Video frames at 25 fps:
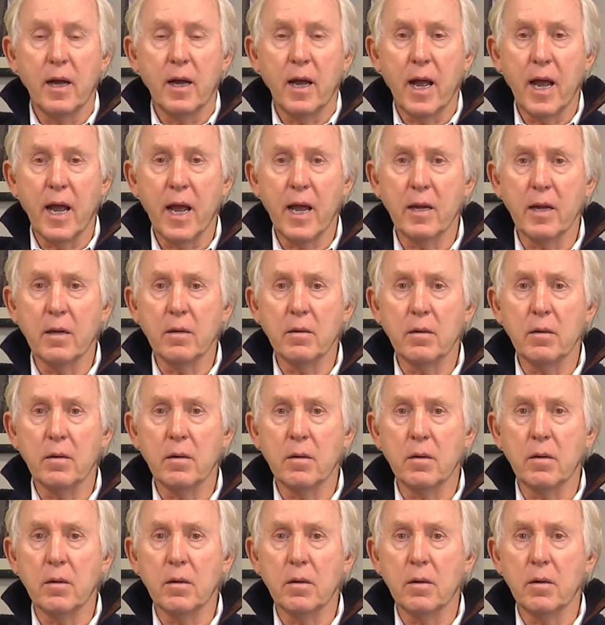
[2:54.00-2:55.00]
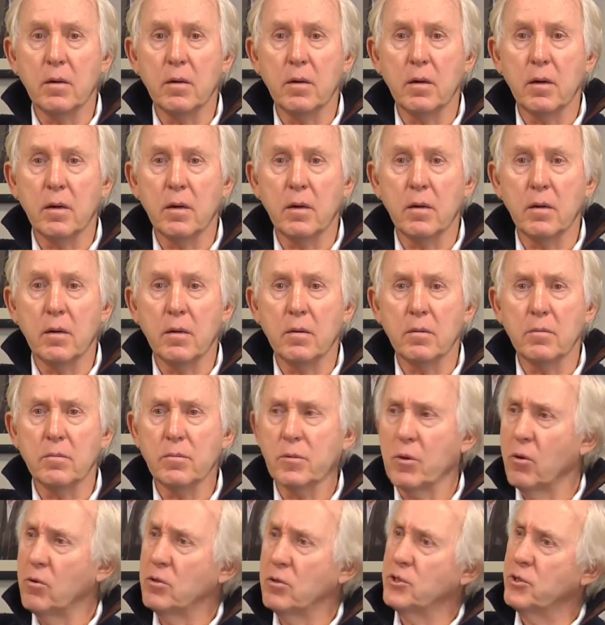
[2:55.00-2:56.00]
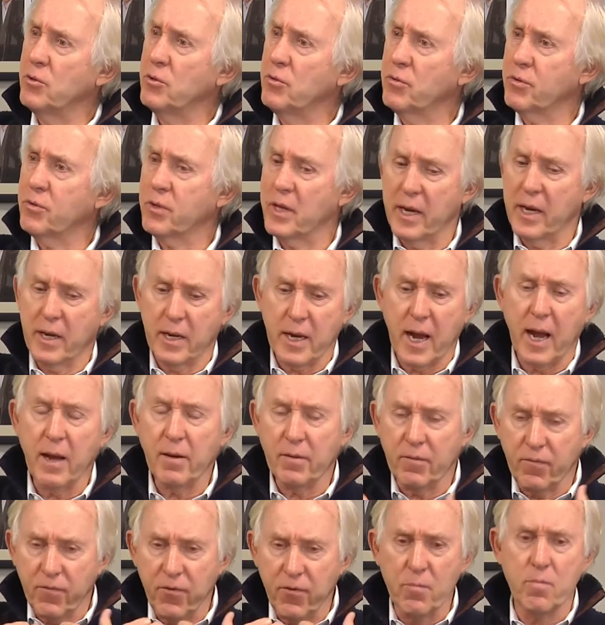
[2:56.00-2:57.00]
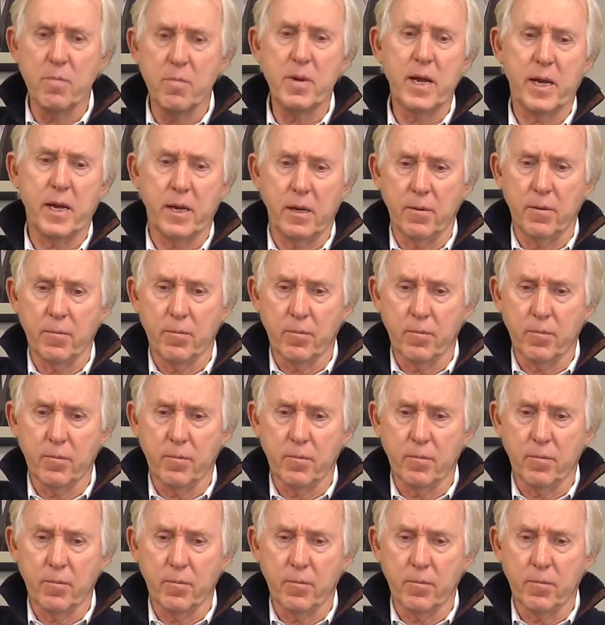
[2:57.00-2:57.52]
And don't you think, for me,